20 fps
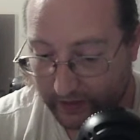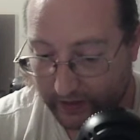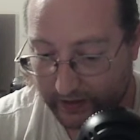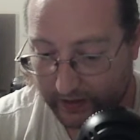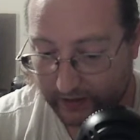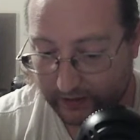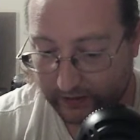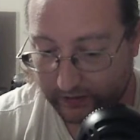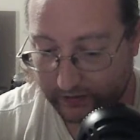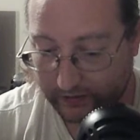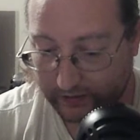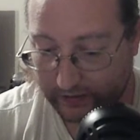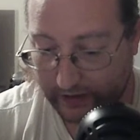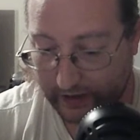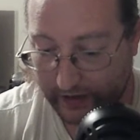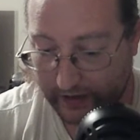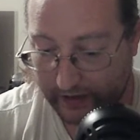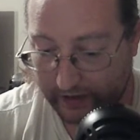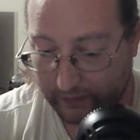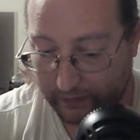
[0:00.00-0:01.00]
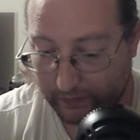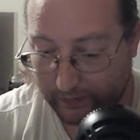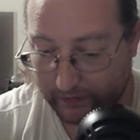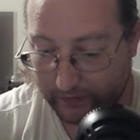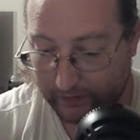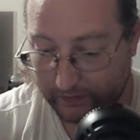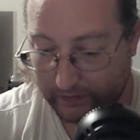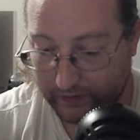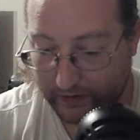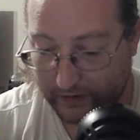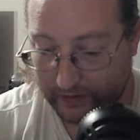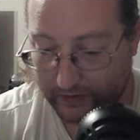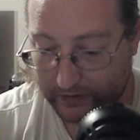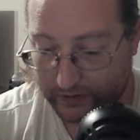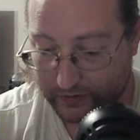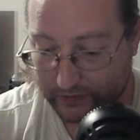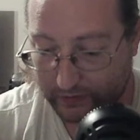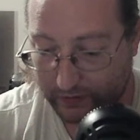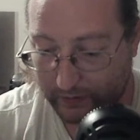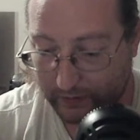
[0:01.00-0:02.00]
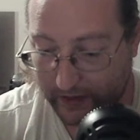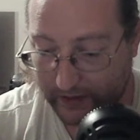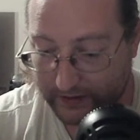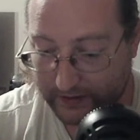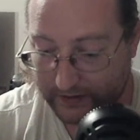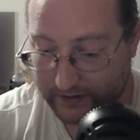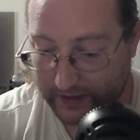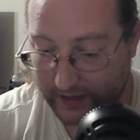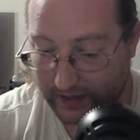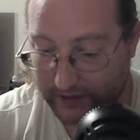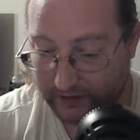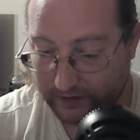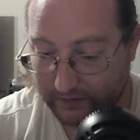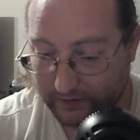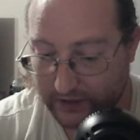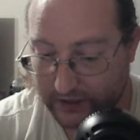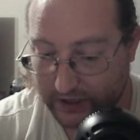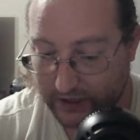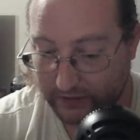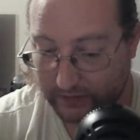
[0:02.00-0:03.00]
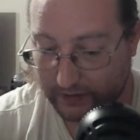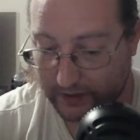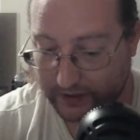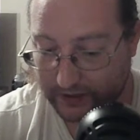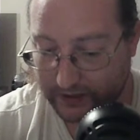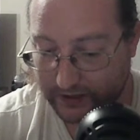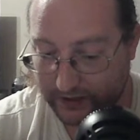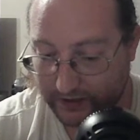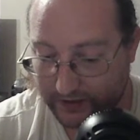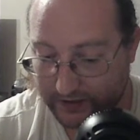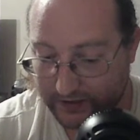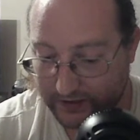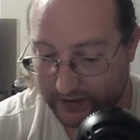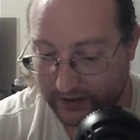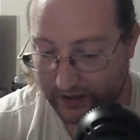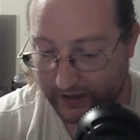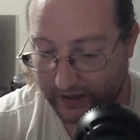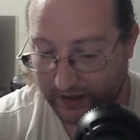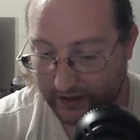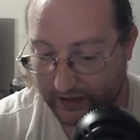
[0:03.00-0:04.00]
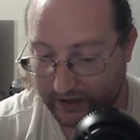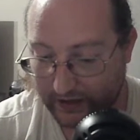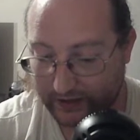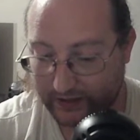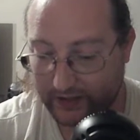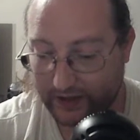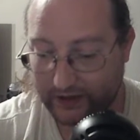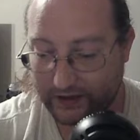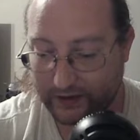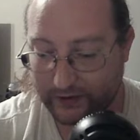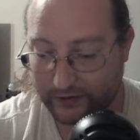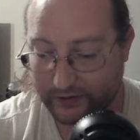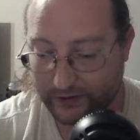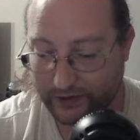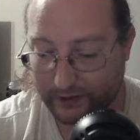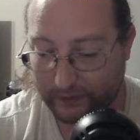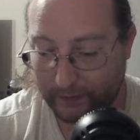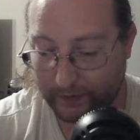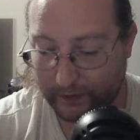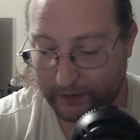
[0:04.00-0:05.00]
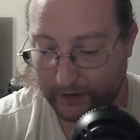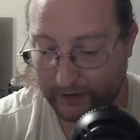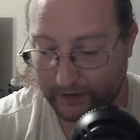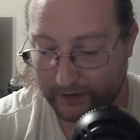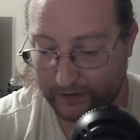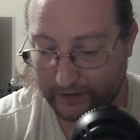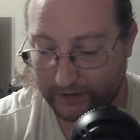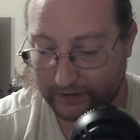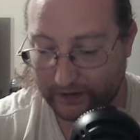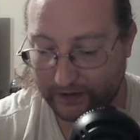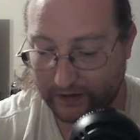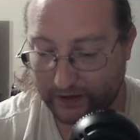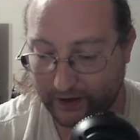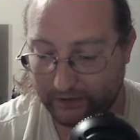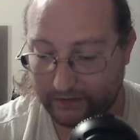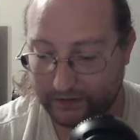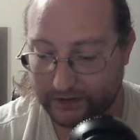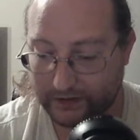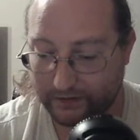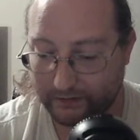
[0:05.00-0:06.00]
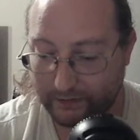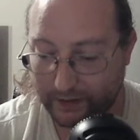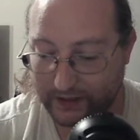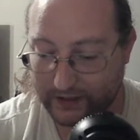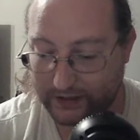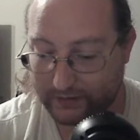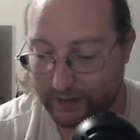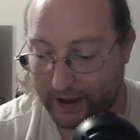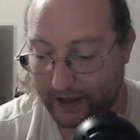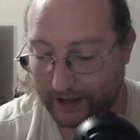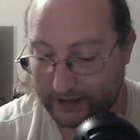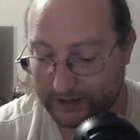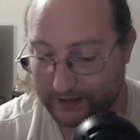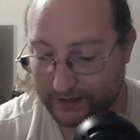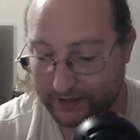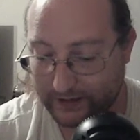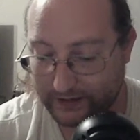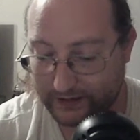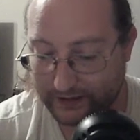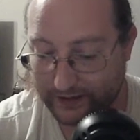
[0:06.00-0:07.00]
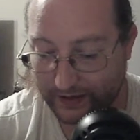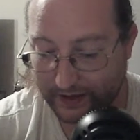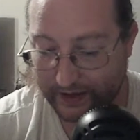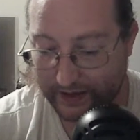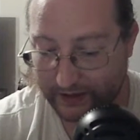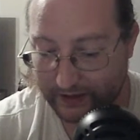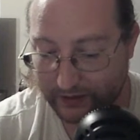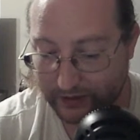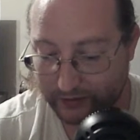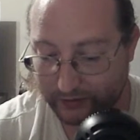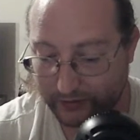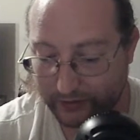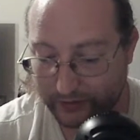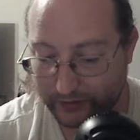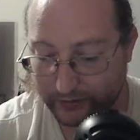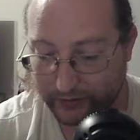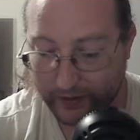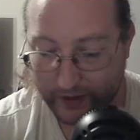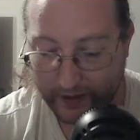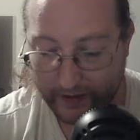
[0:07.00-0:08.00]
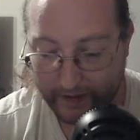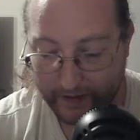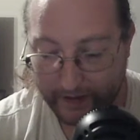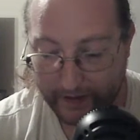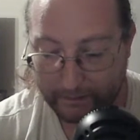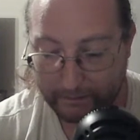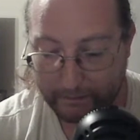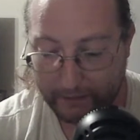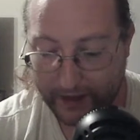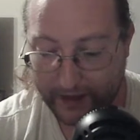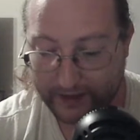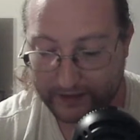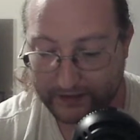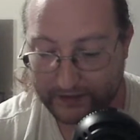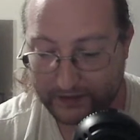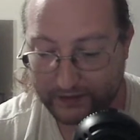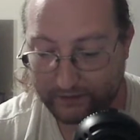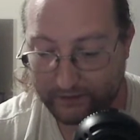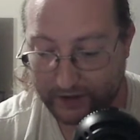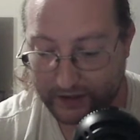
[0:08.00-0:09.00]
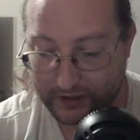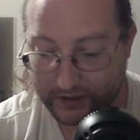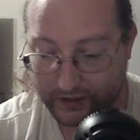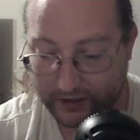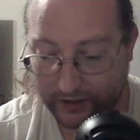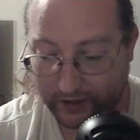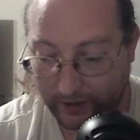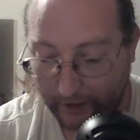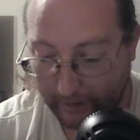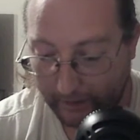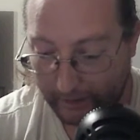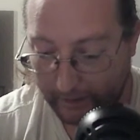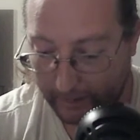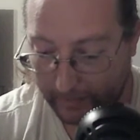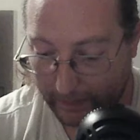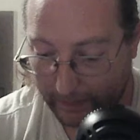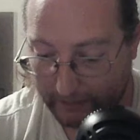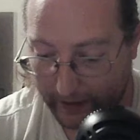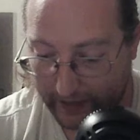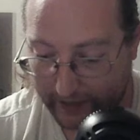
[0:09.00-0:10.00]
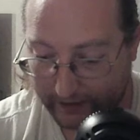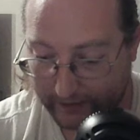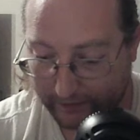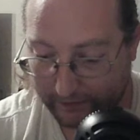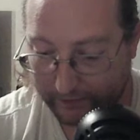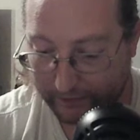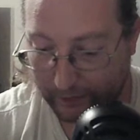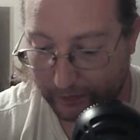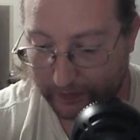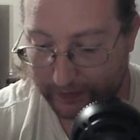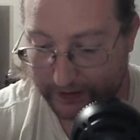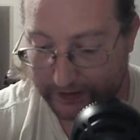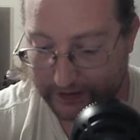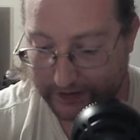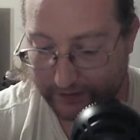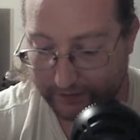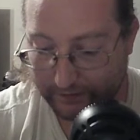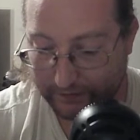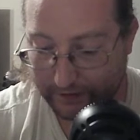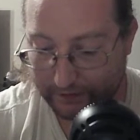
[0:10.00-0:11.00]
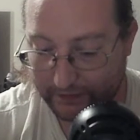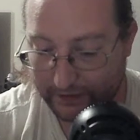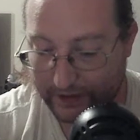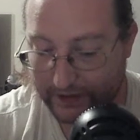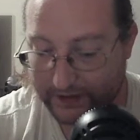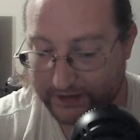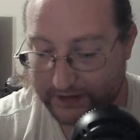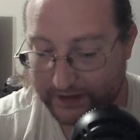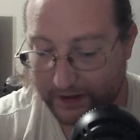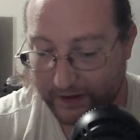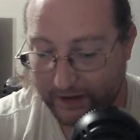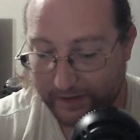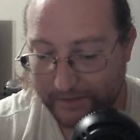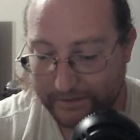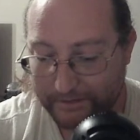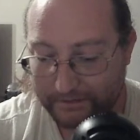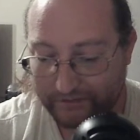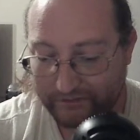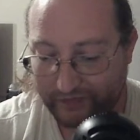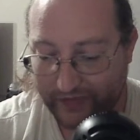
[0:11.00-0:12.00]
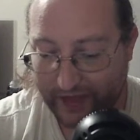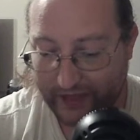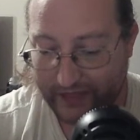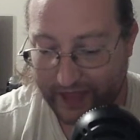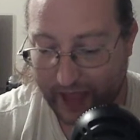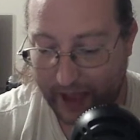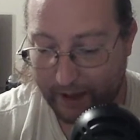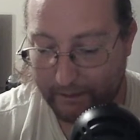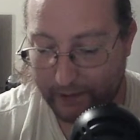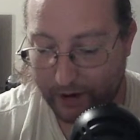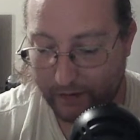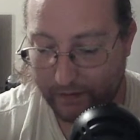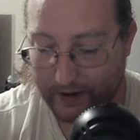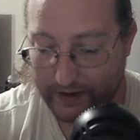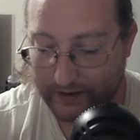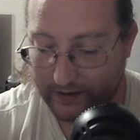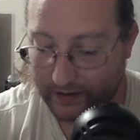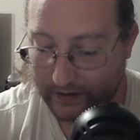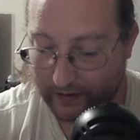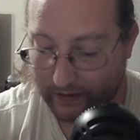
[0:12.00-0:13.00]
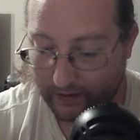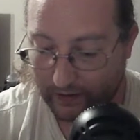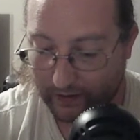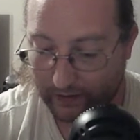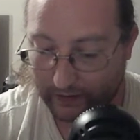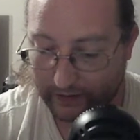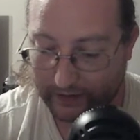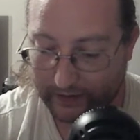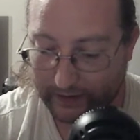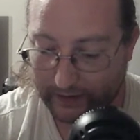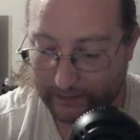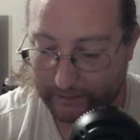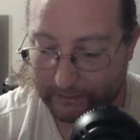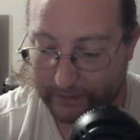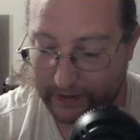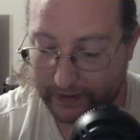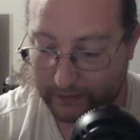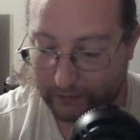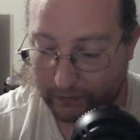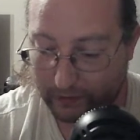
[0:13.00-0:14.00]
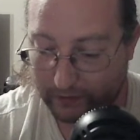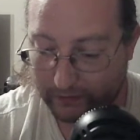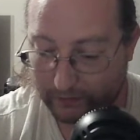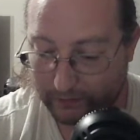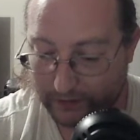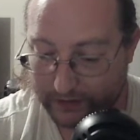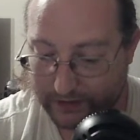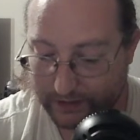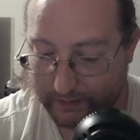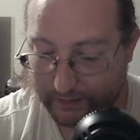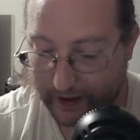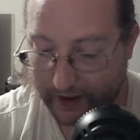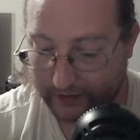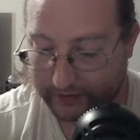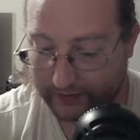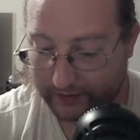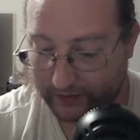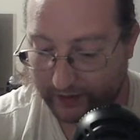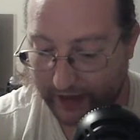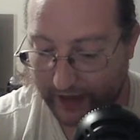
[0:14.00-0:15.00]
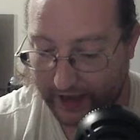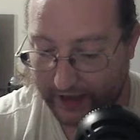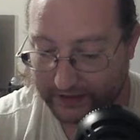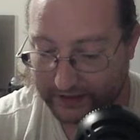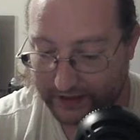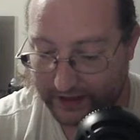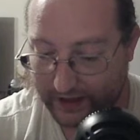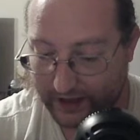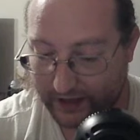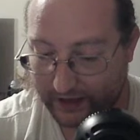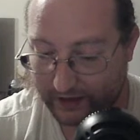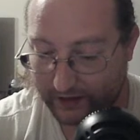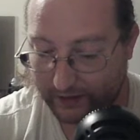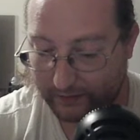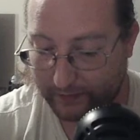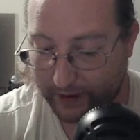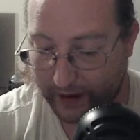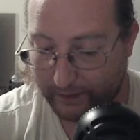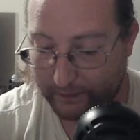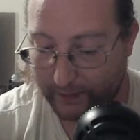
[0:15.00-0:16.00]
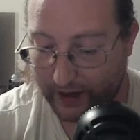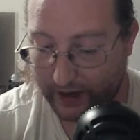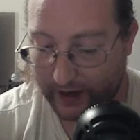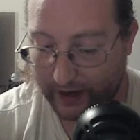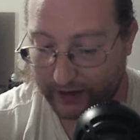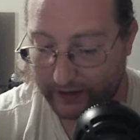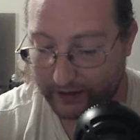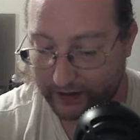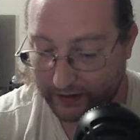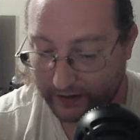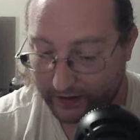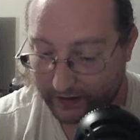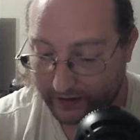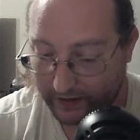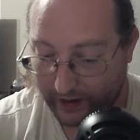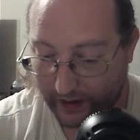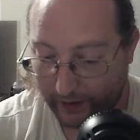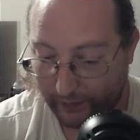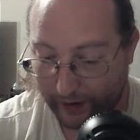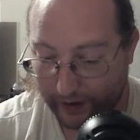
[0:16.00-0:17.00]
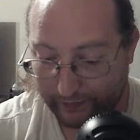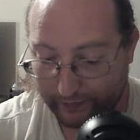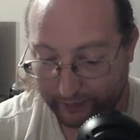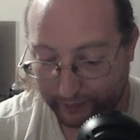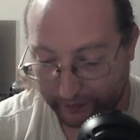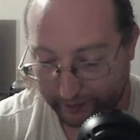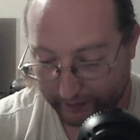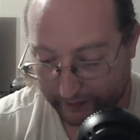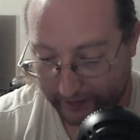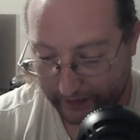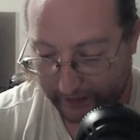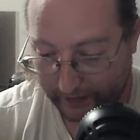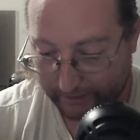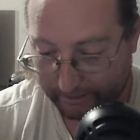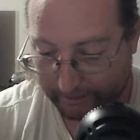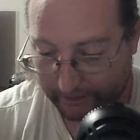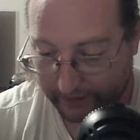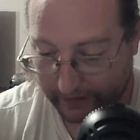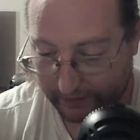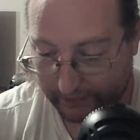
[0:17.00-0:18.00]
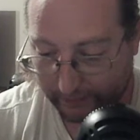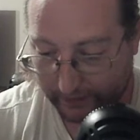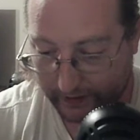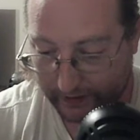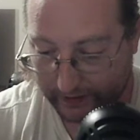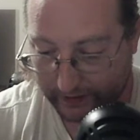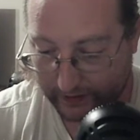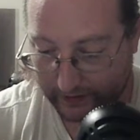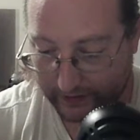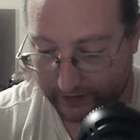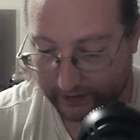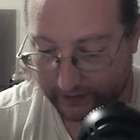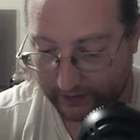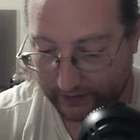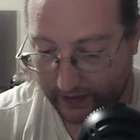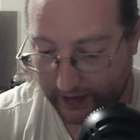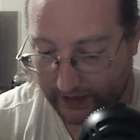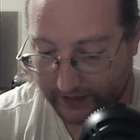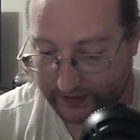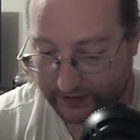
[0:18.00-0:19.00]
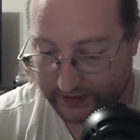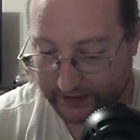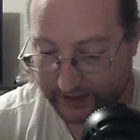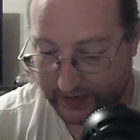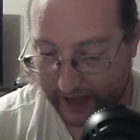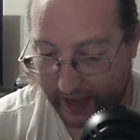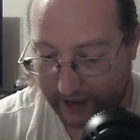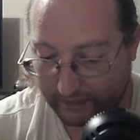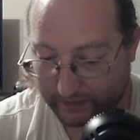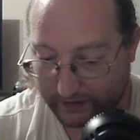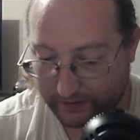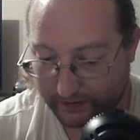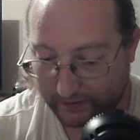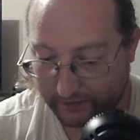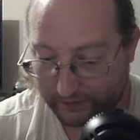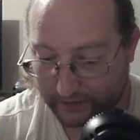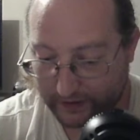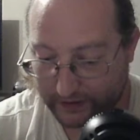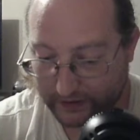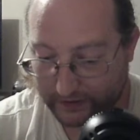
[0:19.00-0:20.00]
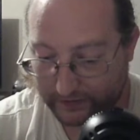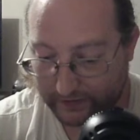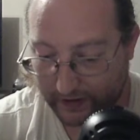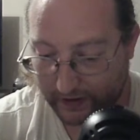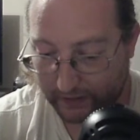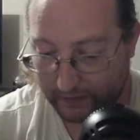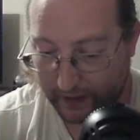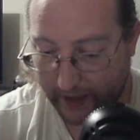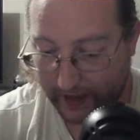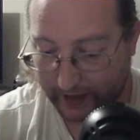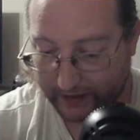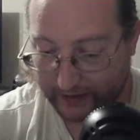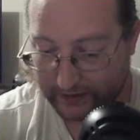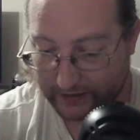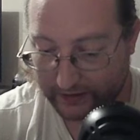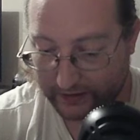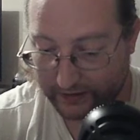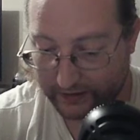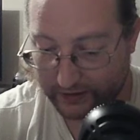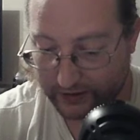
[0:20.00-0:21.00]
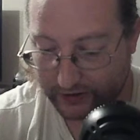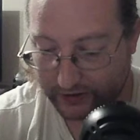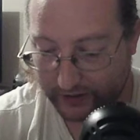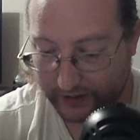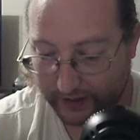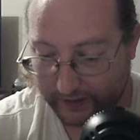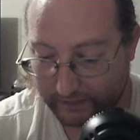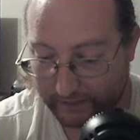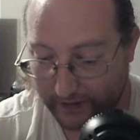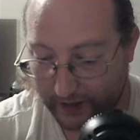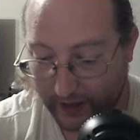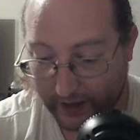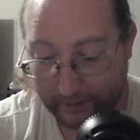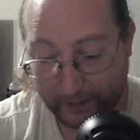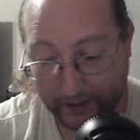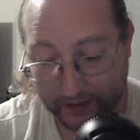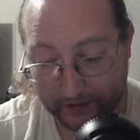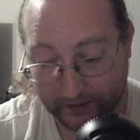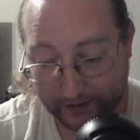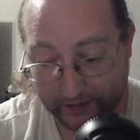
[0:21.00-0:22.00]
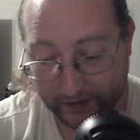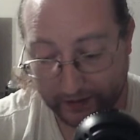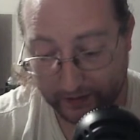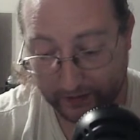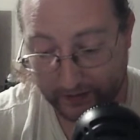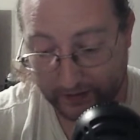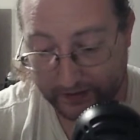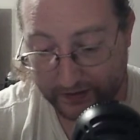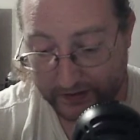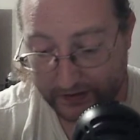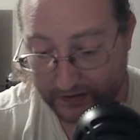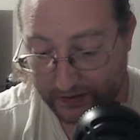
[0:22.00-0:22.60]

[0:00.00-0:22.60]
It looked like one of those romanticized fishing pictures they used to put on the covers of men's magazines like True and Man's Adventure back in the 40s and 50s. At that moment, hauling in a big one was about the last thing on my mind, however, and when the line snapped and the fish fell back into the stream, I barely noticed.